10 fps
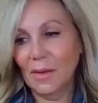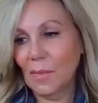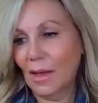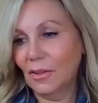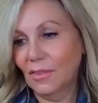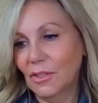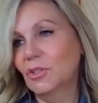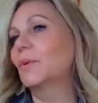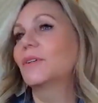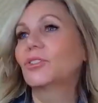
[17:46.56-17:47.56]
the amount of
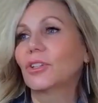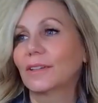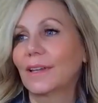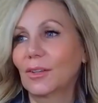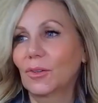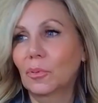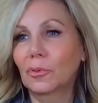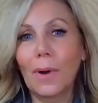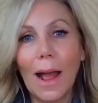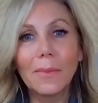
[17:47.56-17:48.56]
intuition that you
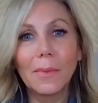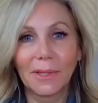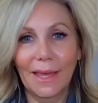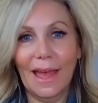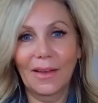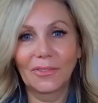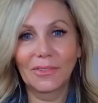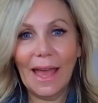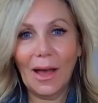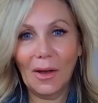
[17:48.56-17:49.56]
probably have
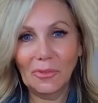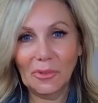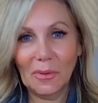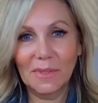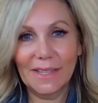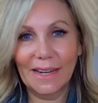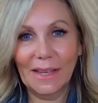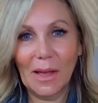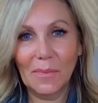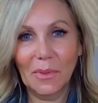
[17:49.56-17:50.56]
now from
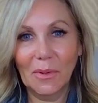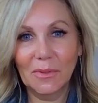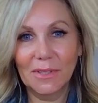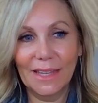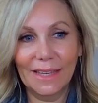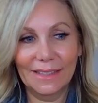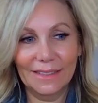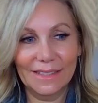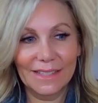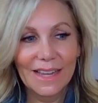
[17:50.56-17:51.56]
setting up those
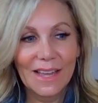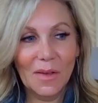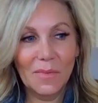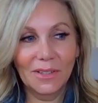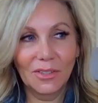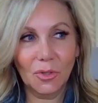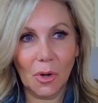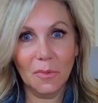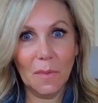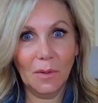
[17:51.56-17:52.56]
things. I mean,
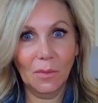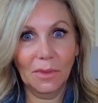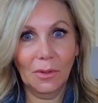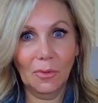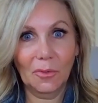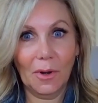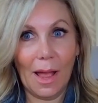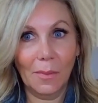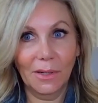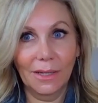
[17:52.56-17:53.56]
Jerome's been with you for
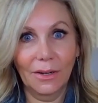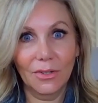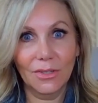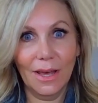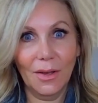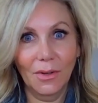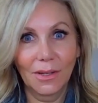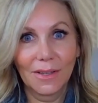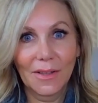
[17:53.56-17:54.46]
how many years now?